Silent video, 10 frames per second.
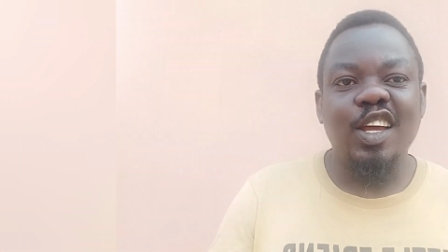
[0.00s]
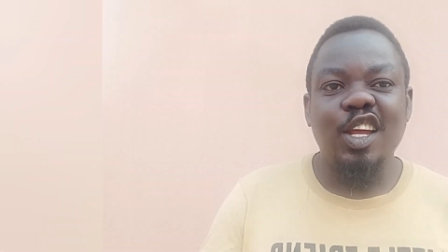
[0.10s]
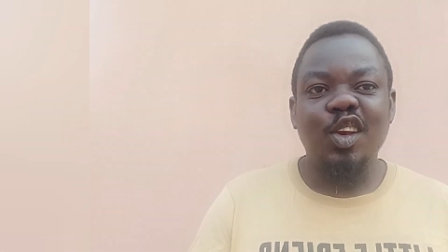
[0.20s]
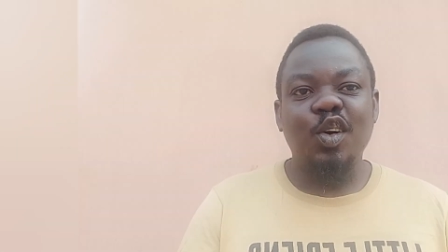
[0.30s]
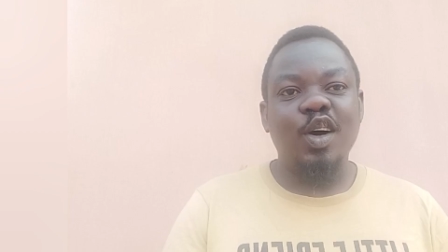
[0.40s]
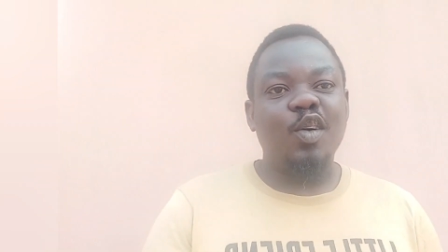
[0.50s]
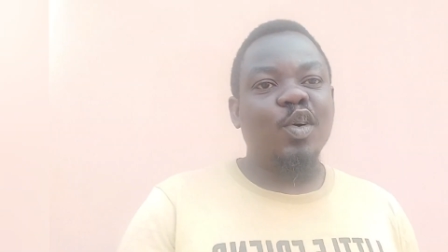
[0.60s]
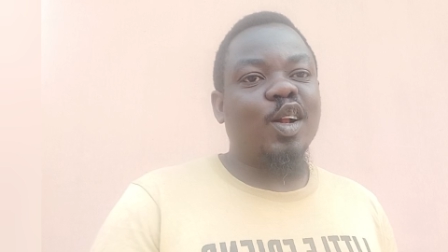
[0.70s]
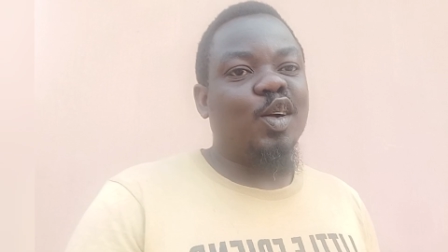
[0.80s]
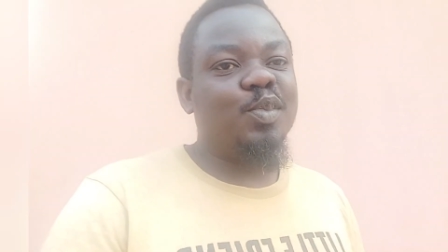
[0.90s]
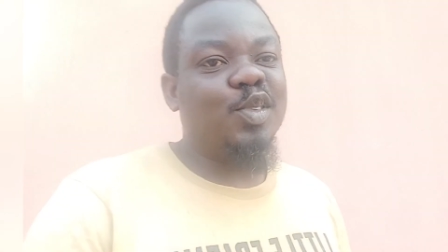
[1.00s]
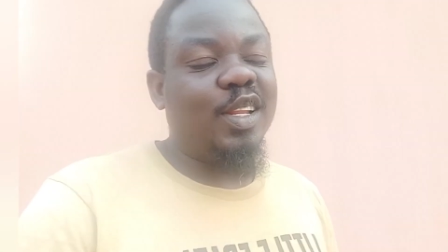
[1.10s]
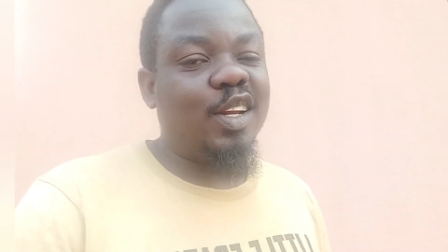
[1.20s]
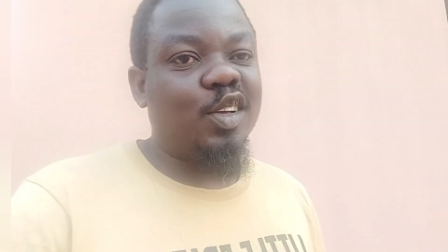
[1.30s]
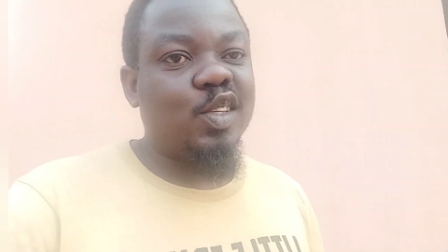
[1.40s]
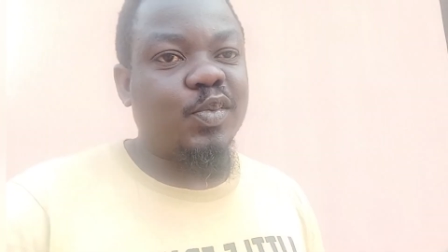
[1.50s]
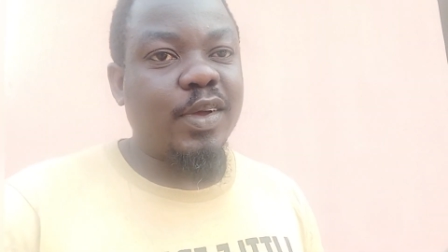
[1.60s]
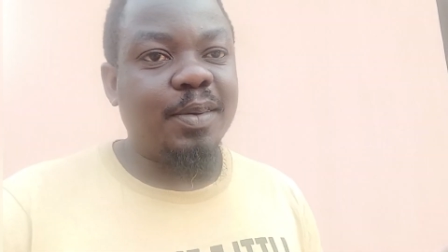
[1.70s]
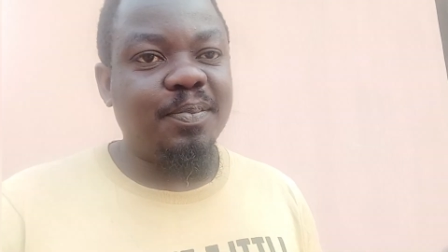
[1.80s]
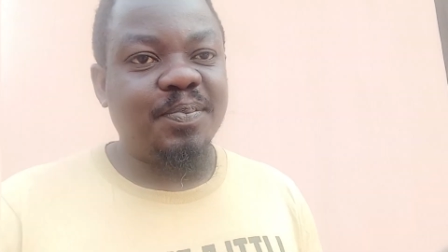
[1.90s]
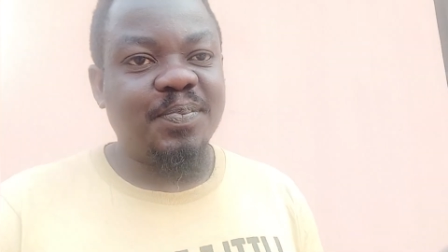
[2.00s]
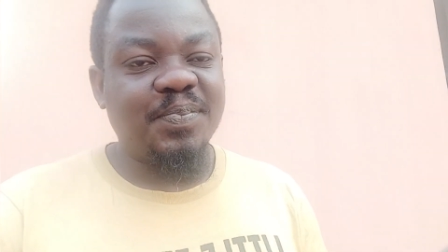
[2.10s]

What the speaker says: Hello and welcome to Let Us Farm.